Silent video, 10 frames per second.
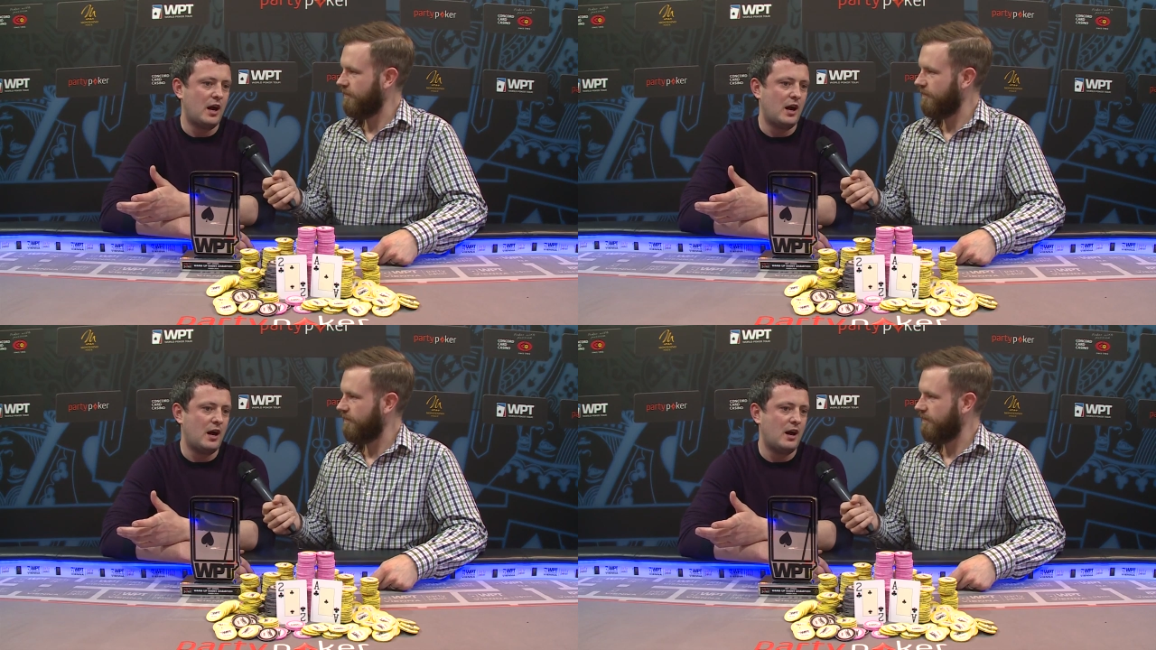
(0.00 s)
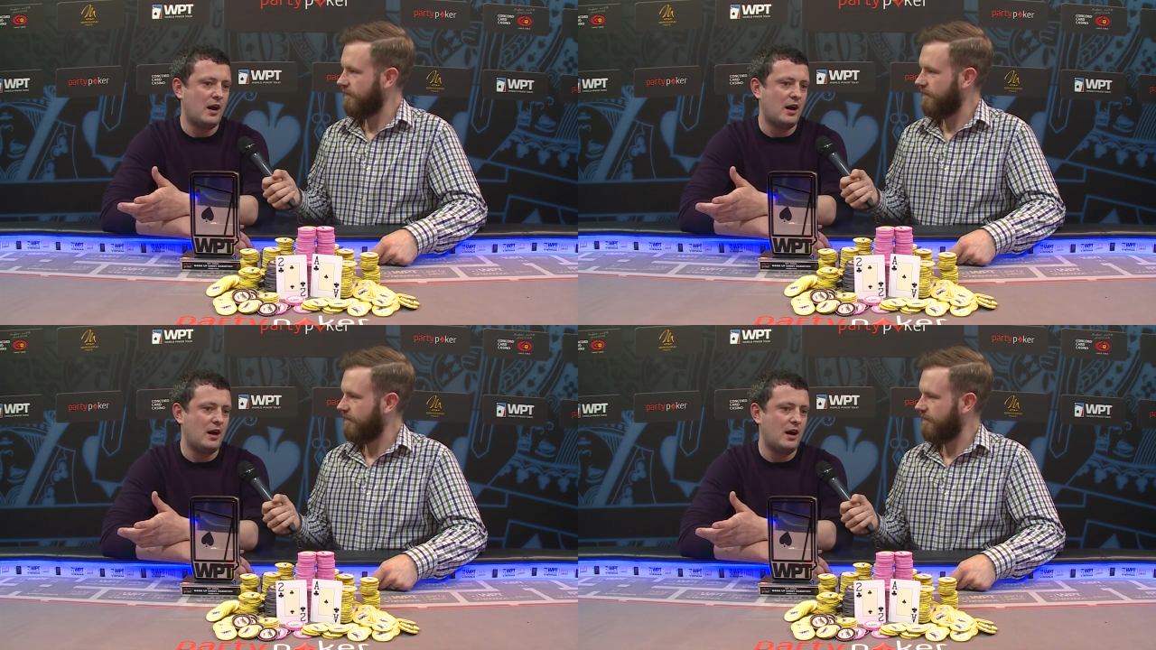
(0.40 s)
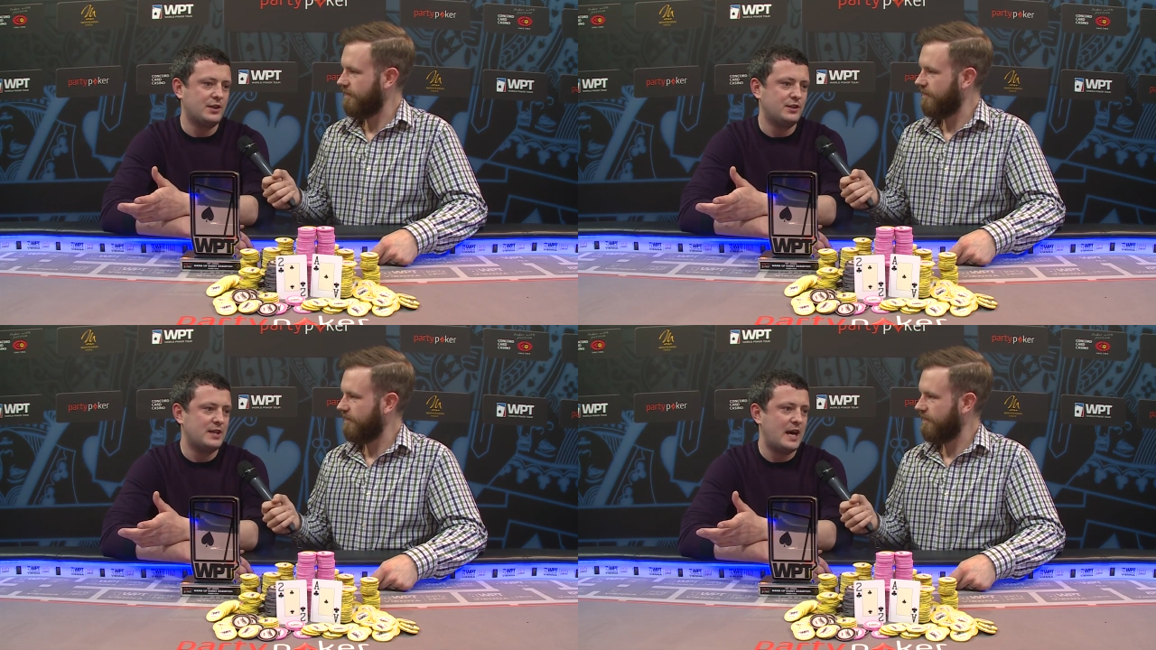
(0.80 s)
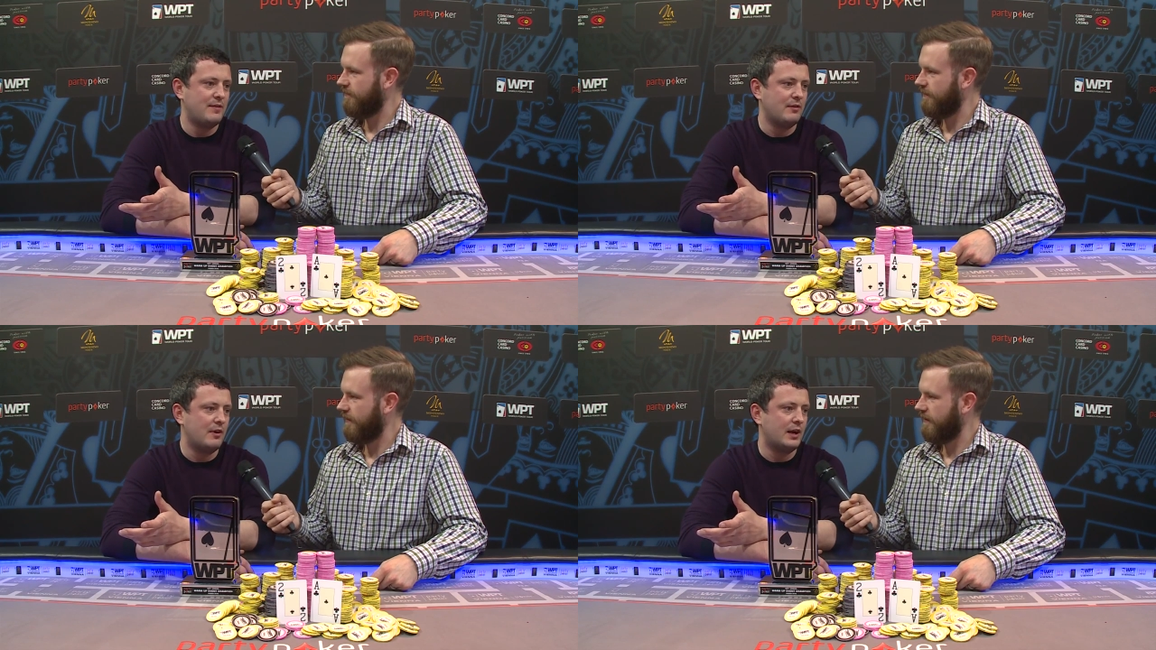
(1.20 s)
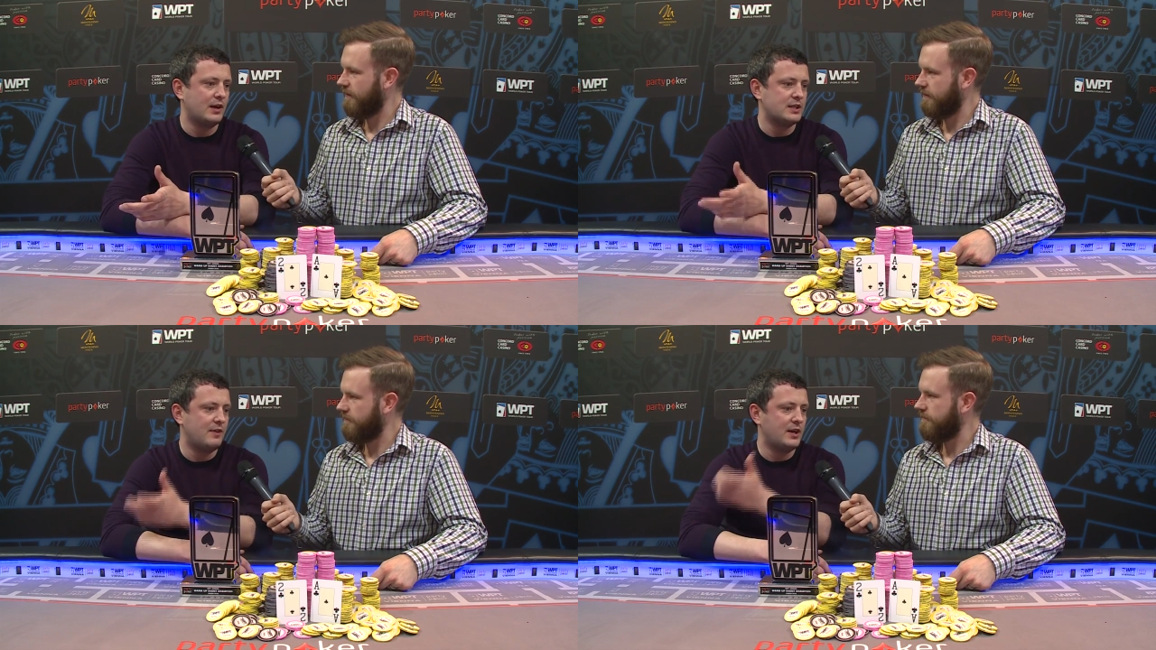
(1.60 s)
Speaker 1: I, I should just have it, right?
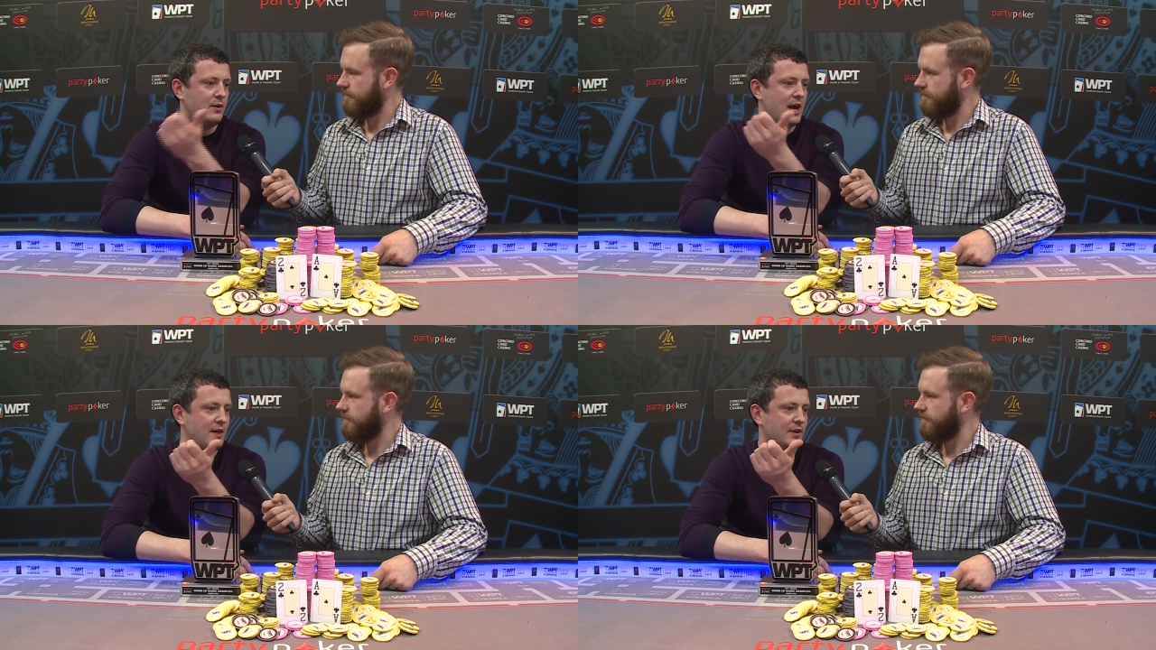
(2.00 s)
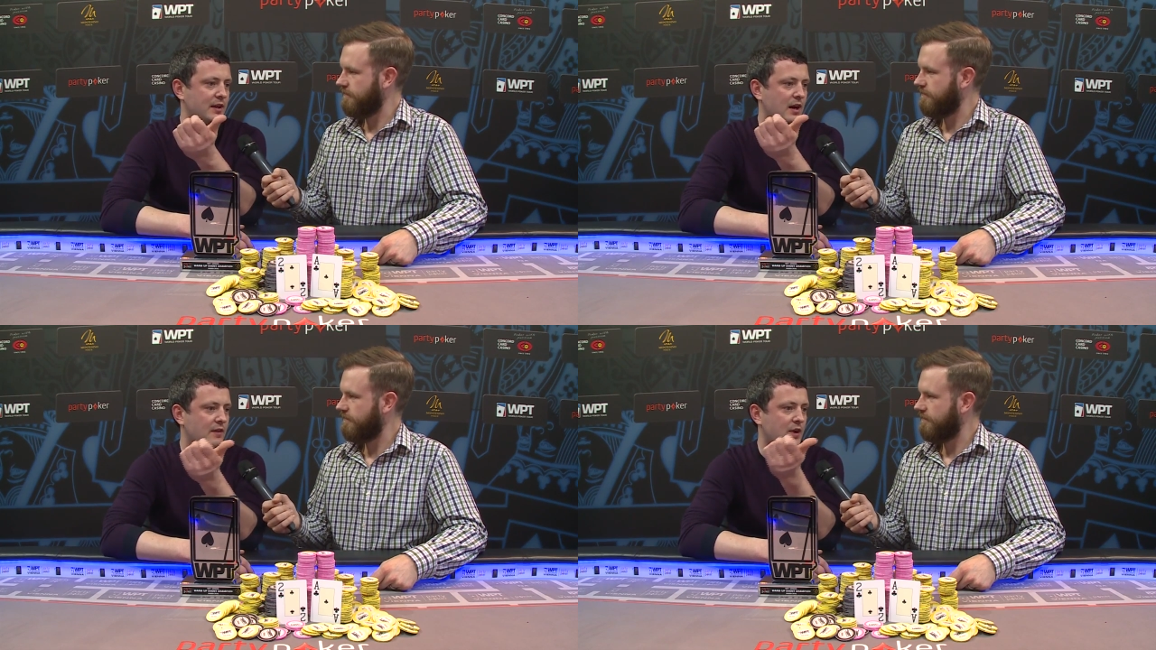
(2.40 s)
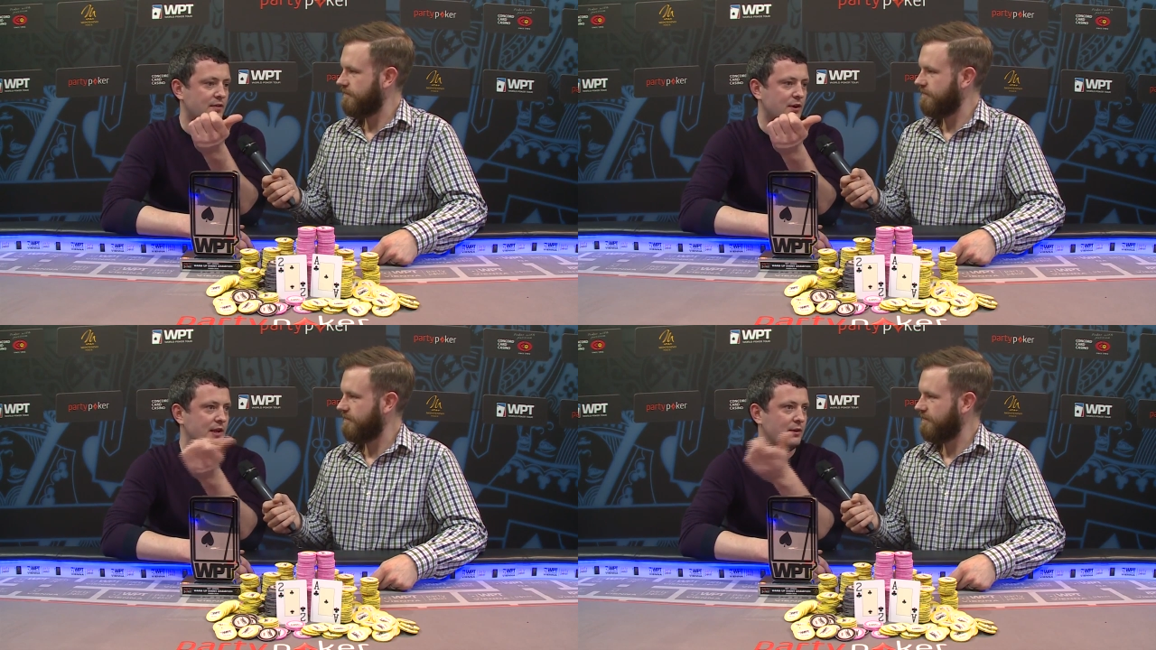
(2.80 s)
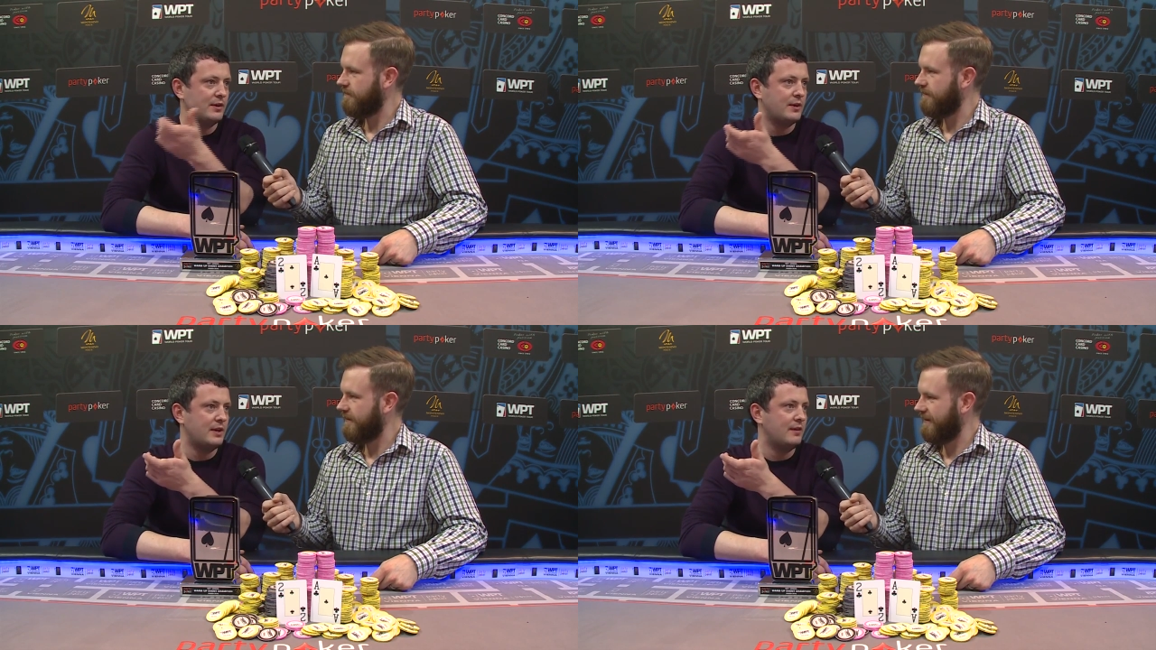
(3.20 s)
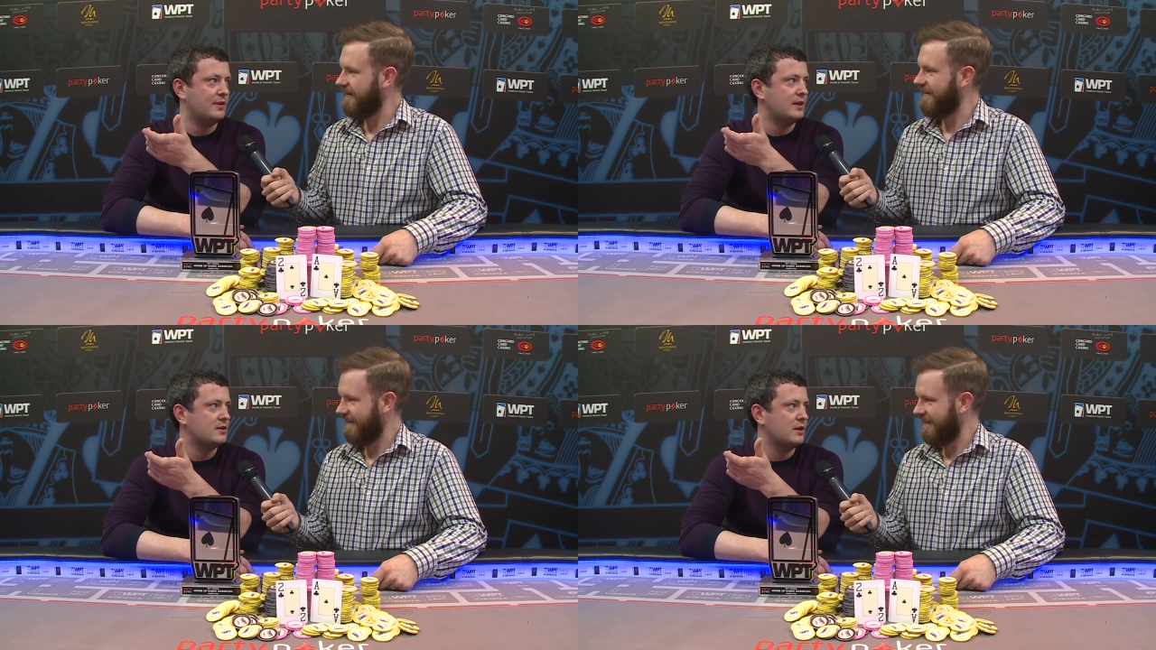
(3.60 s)
Because if I don't have it, I've either got it or I don't have
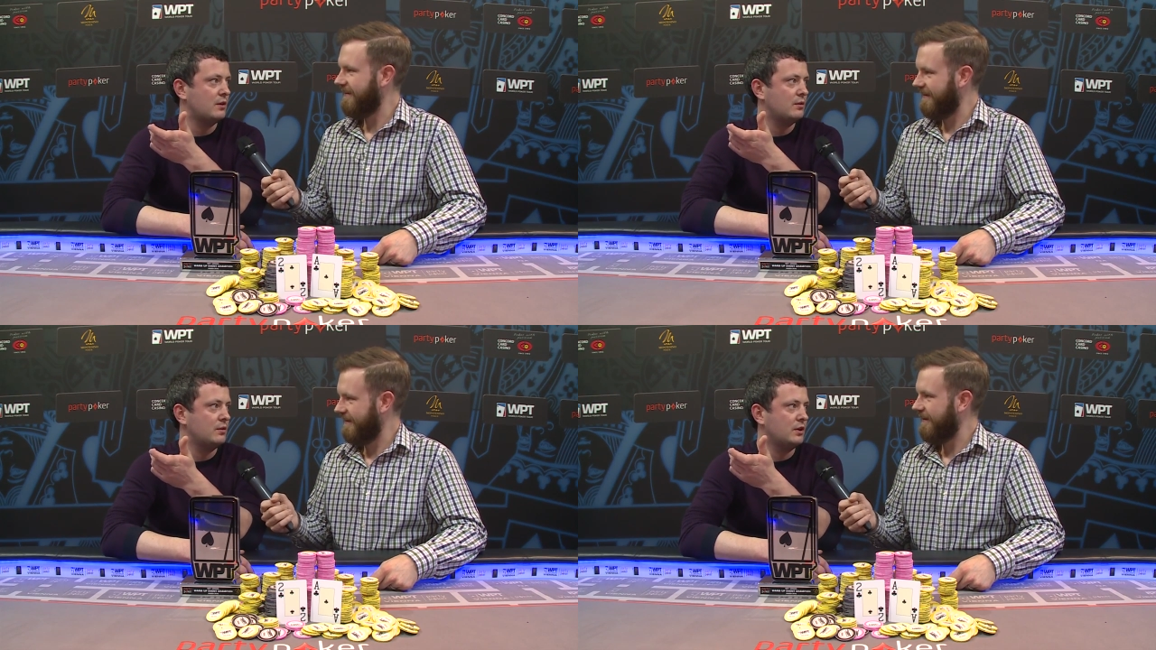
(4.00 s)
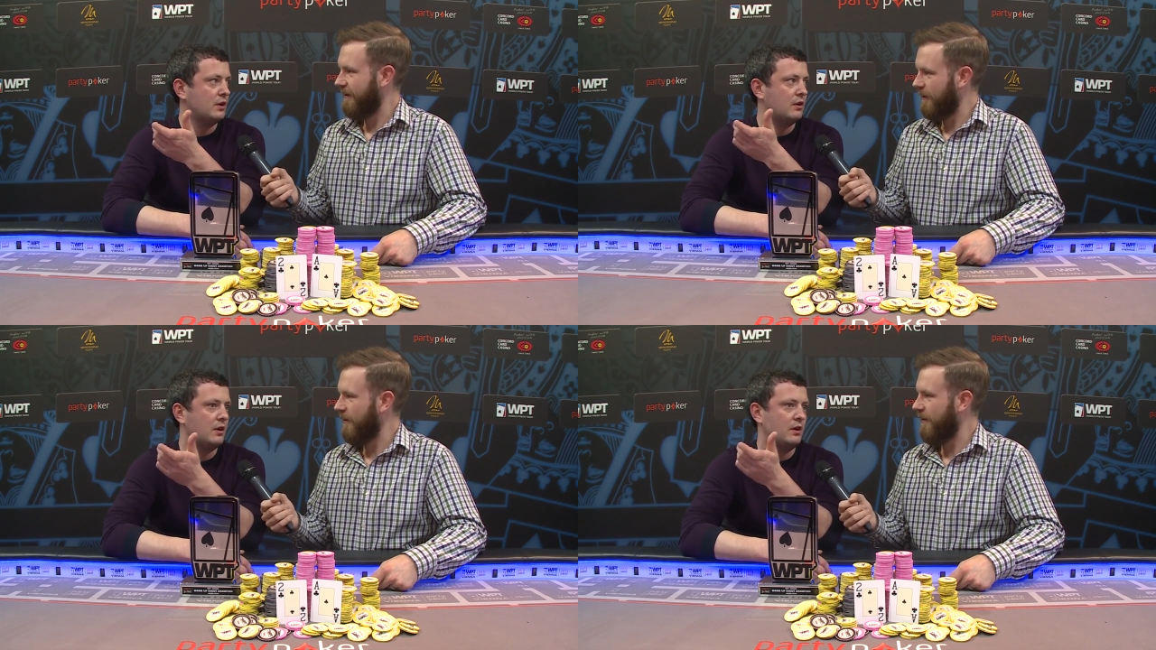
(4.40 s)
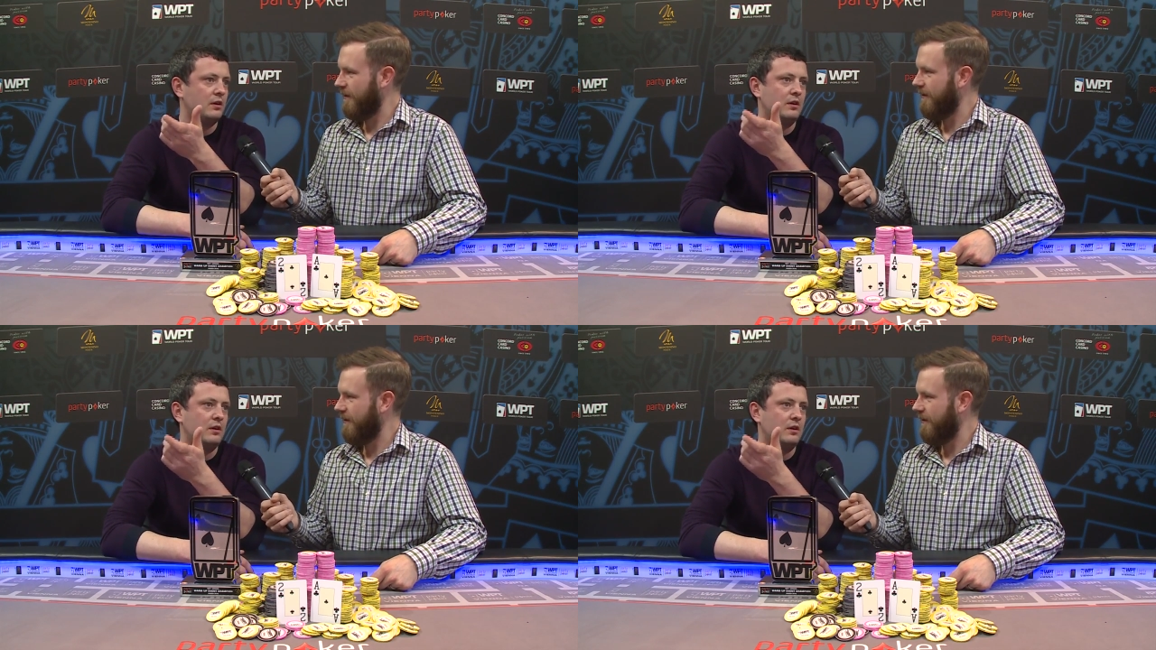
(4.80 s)
it. So, you know, like,